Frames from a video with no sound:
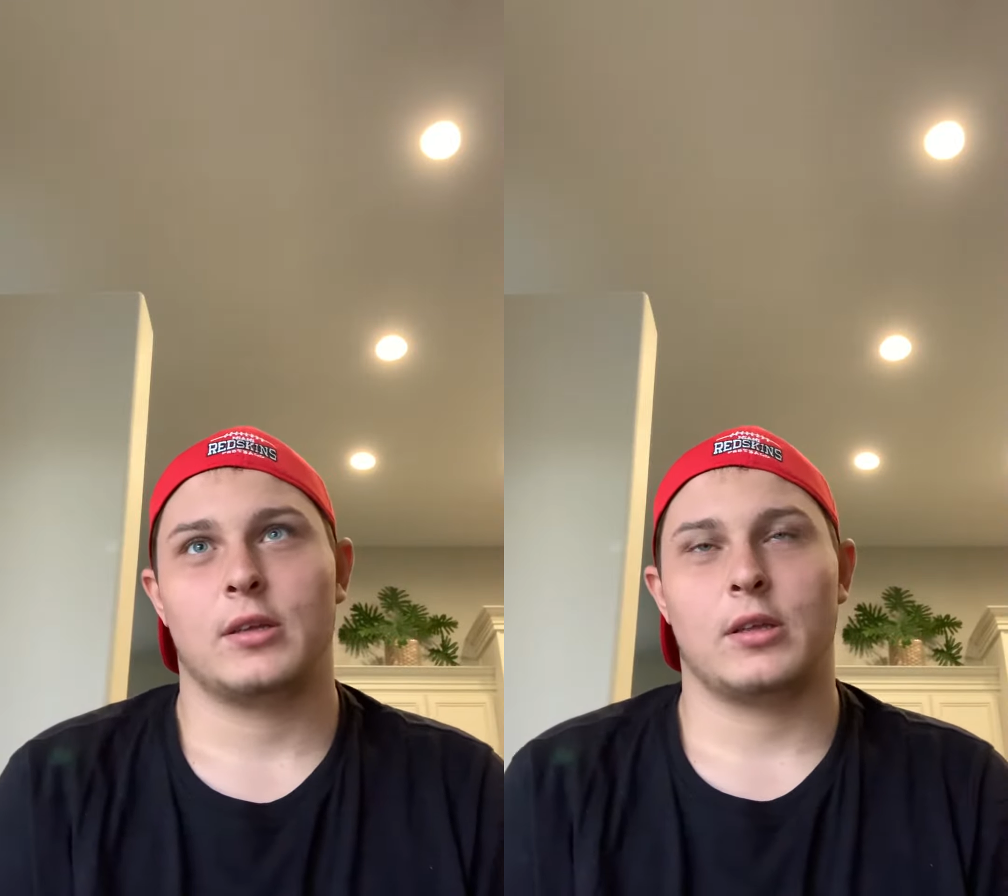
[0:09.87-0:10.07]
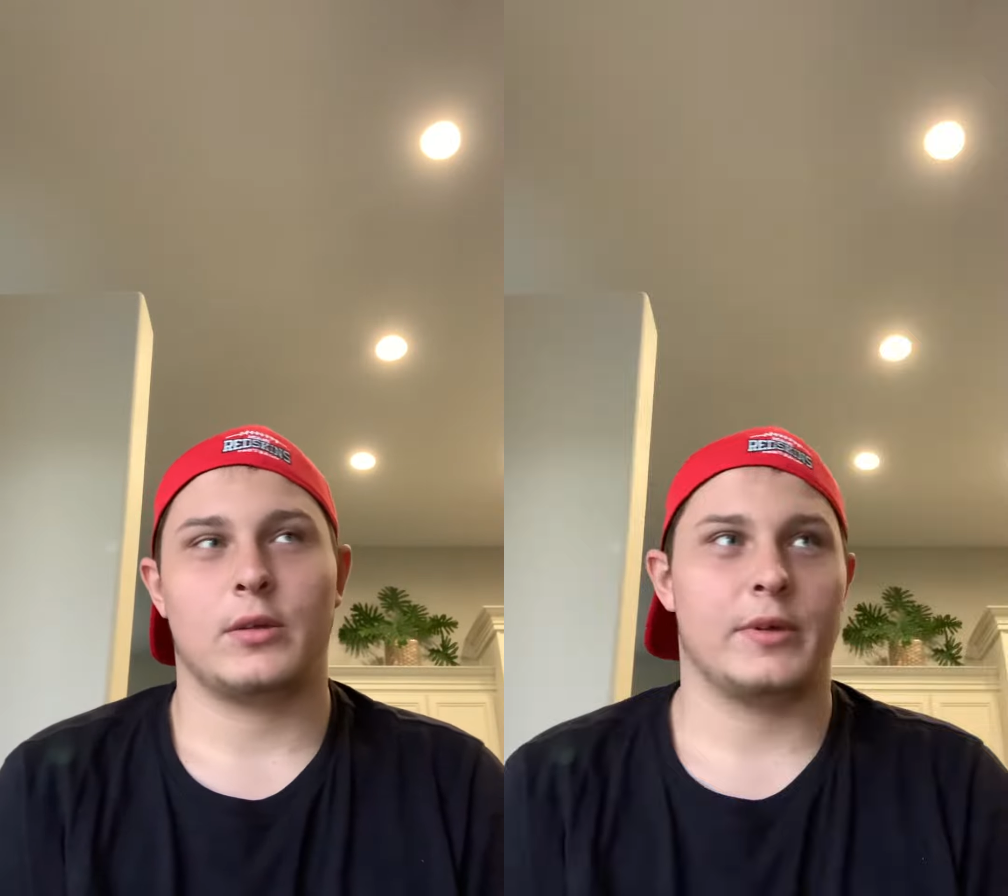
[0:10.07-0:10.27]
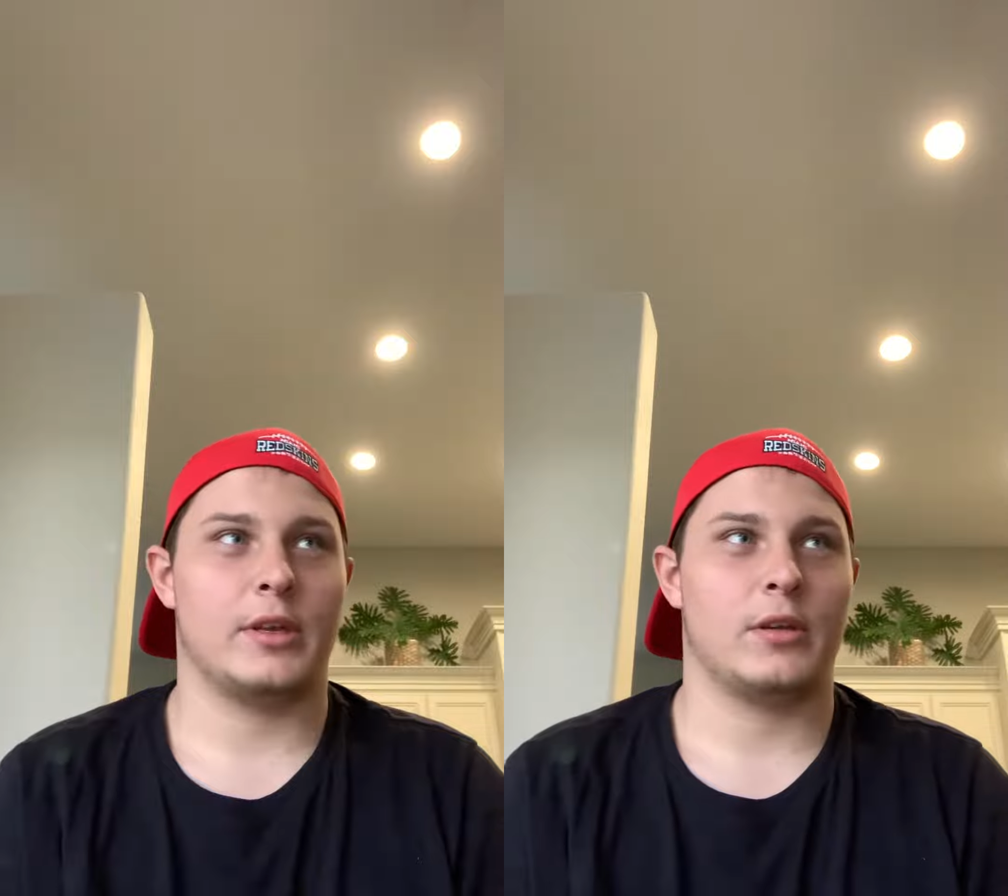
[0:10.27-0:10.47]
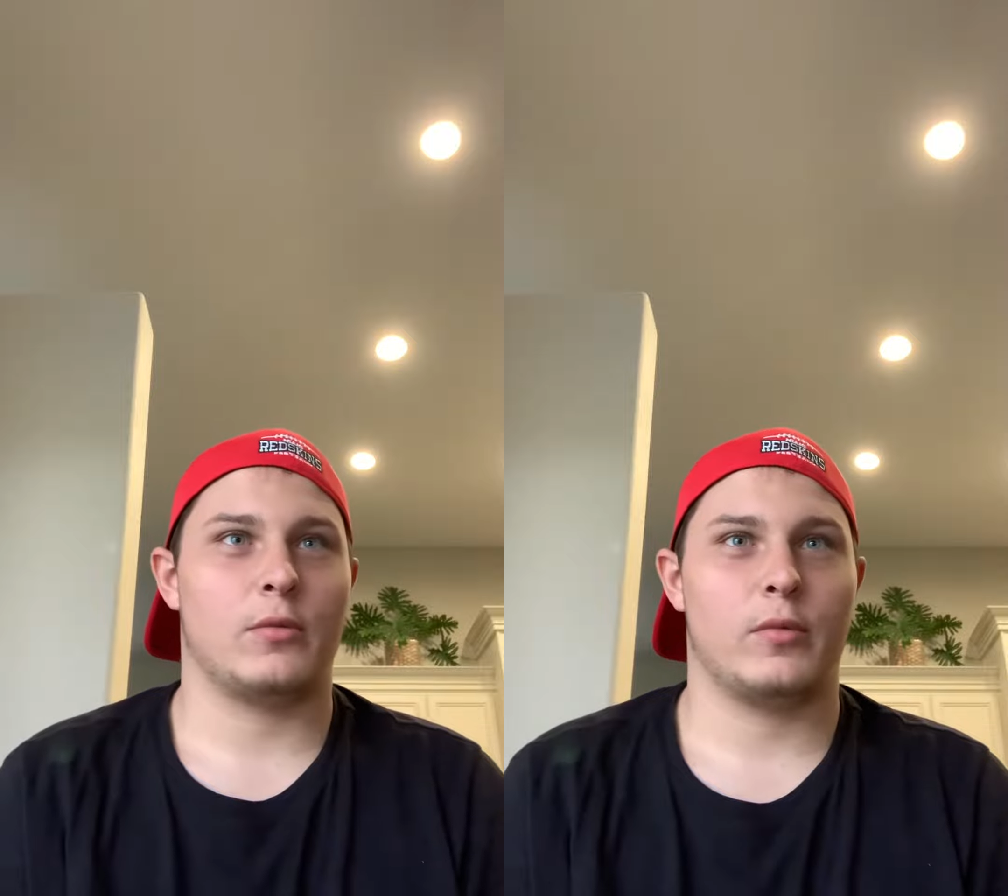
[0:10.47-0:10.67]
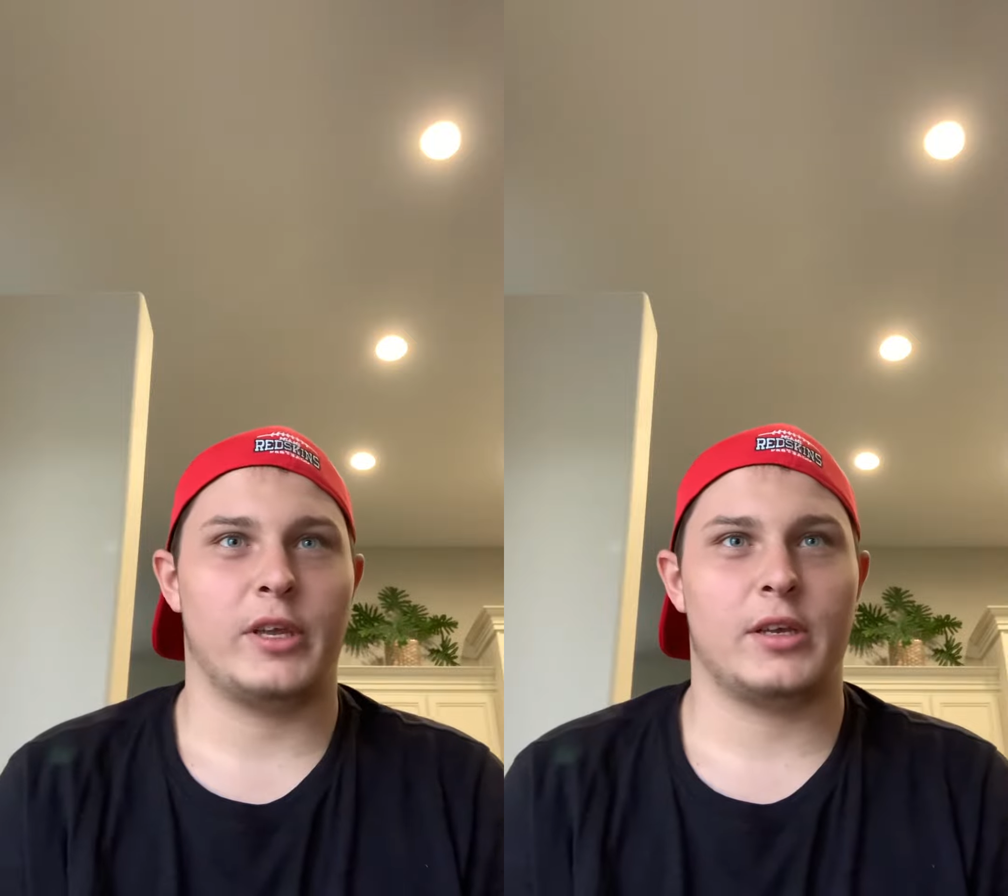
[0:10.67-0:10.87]
going into
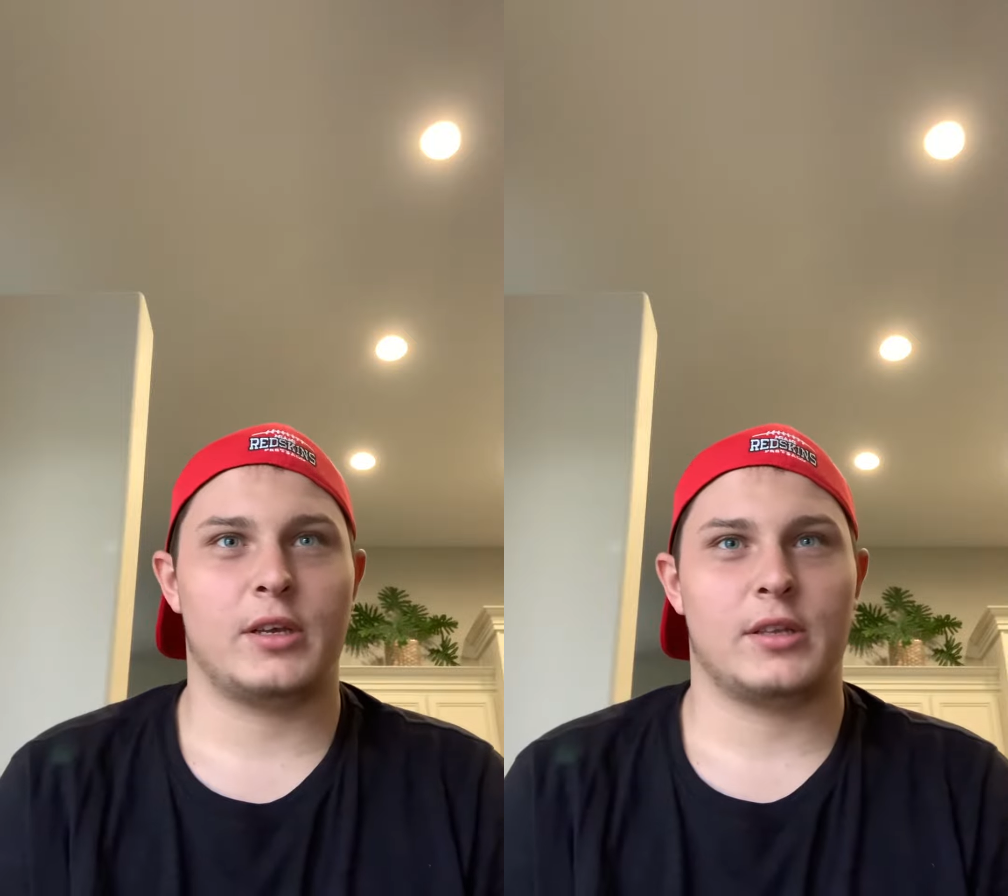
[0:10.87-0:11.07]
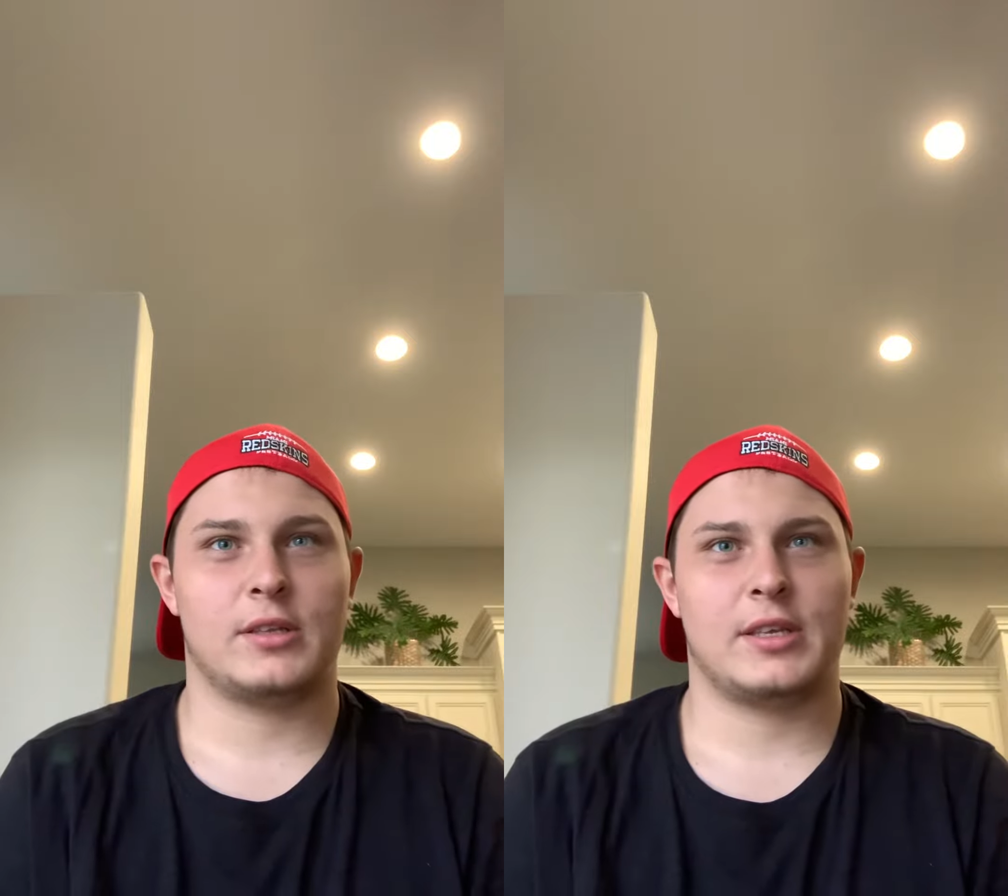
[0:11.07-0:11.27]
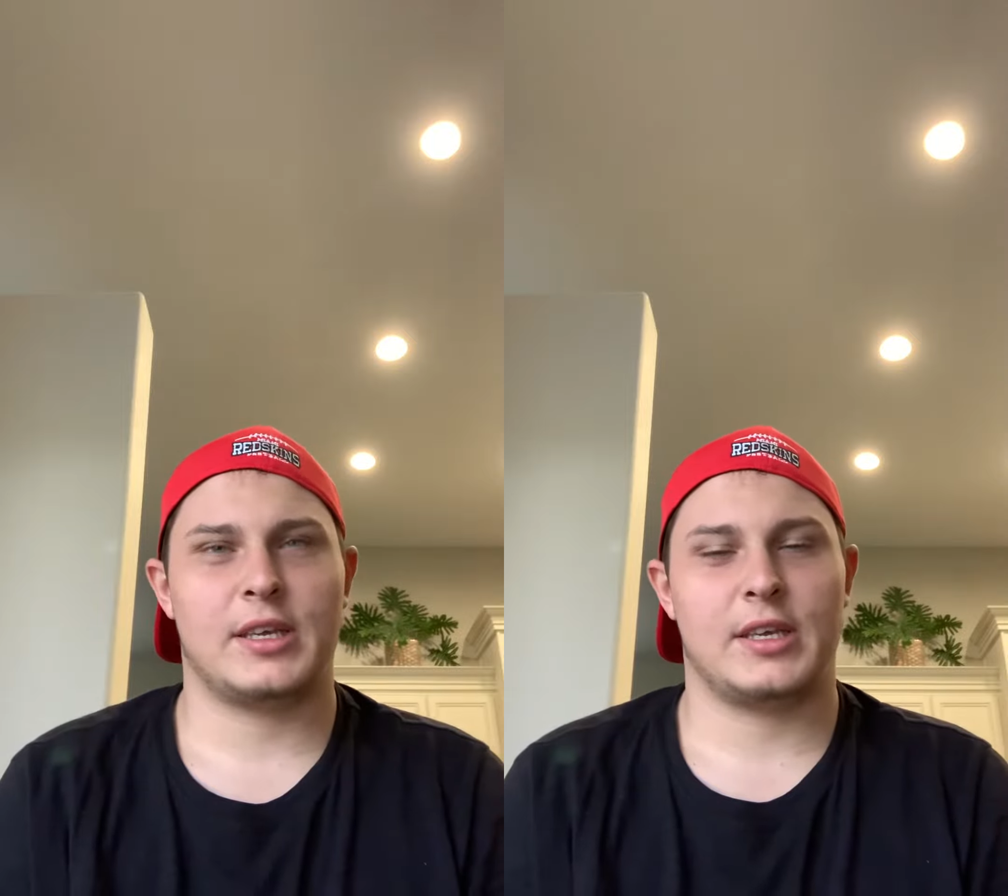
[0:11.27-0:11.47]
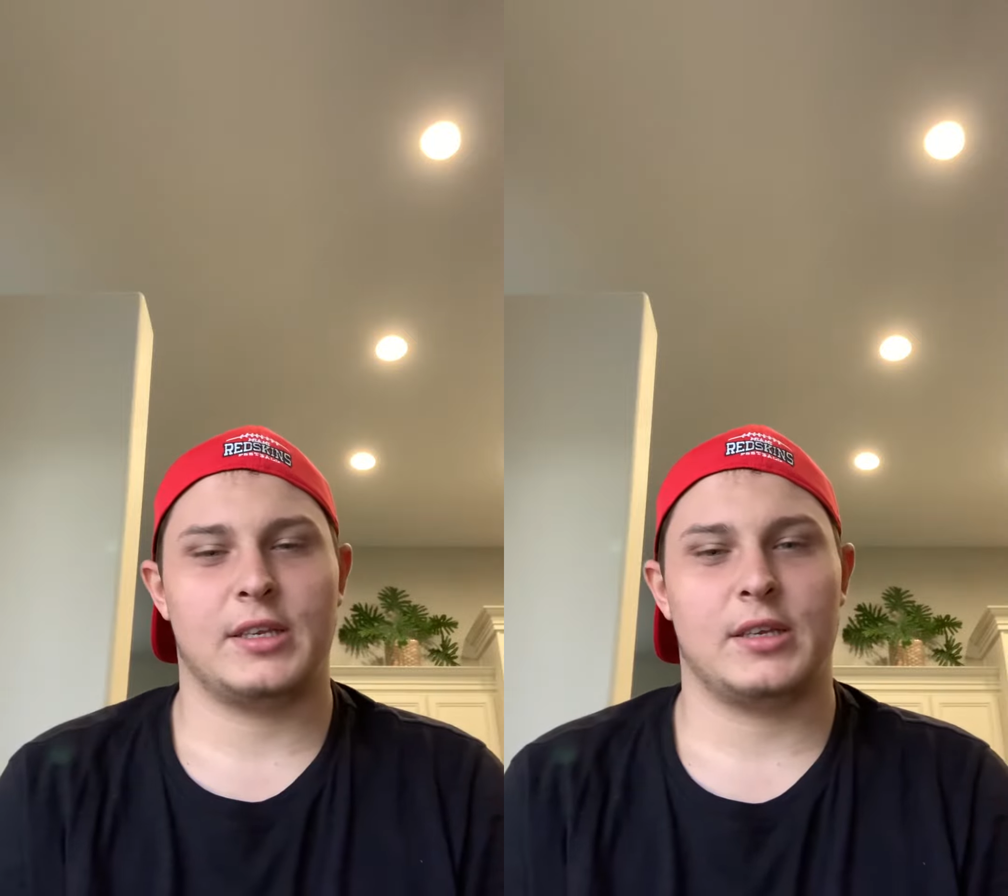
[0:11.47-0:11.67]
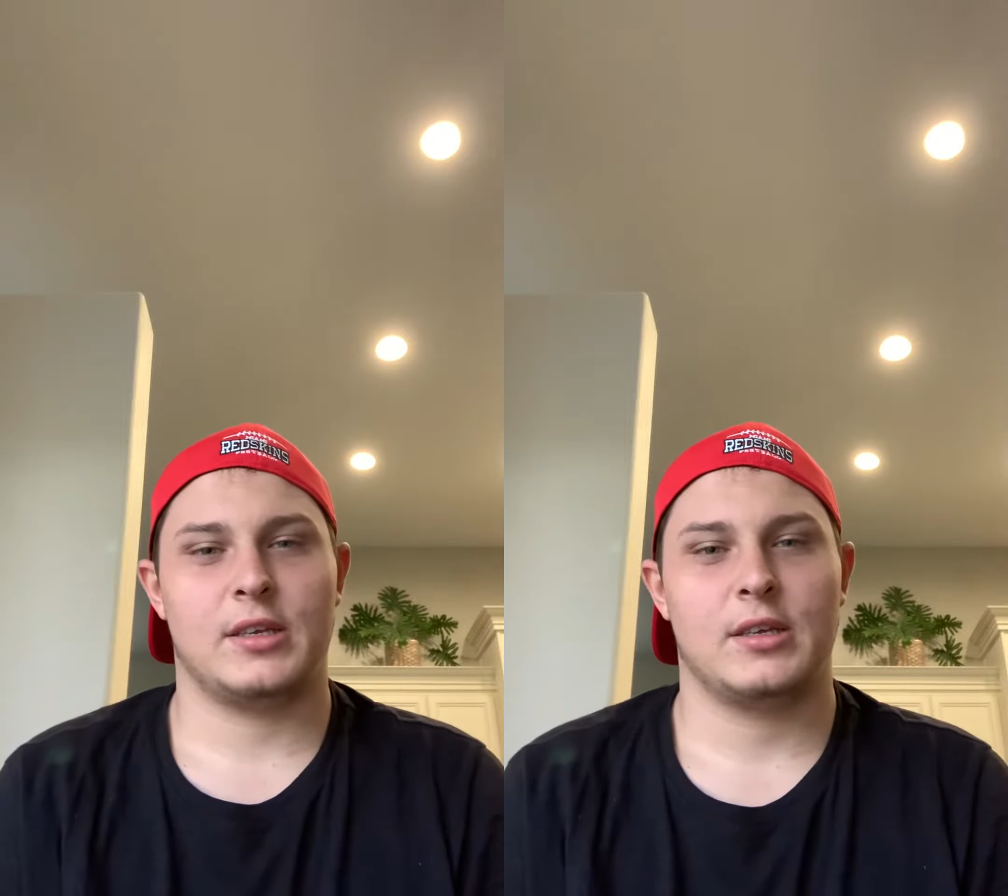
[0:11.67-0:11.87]
week
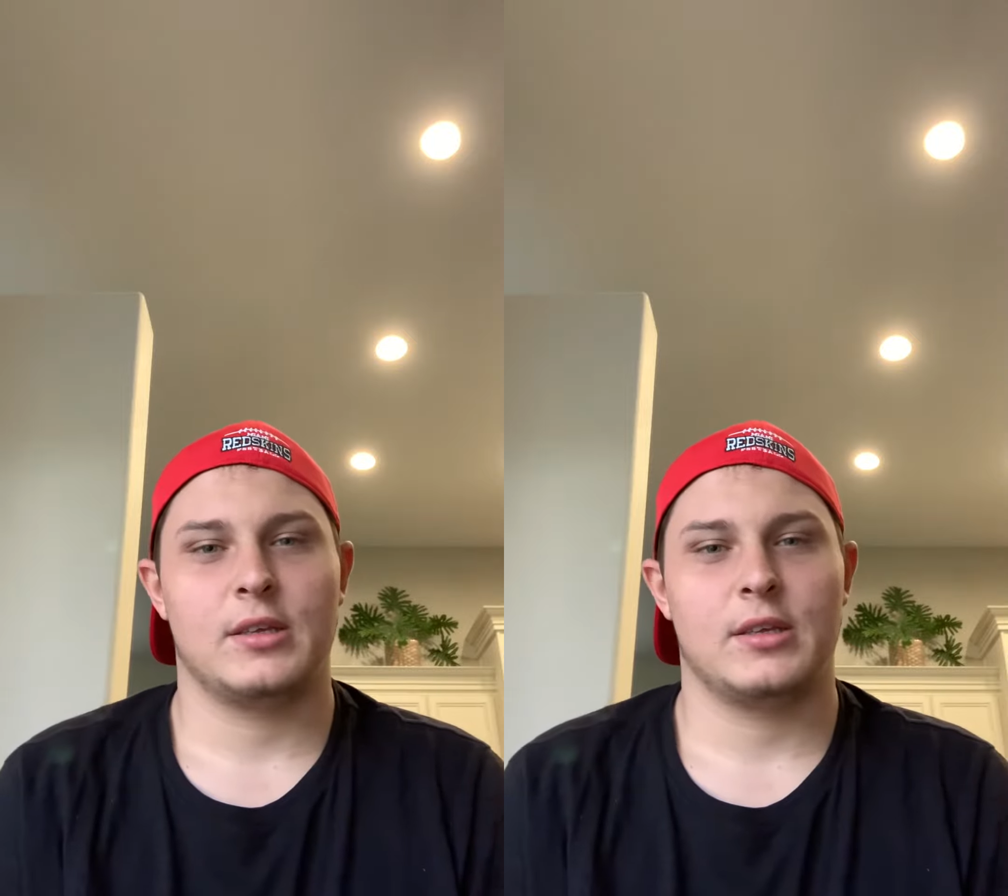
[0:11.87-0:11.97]
10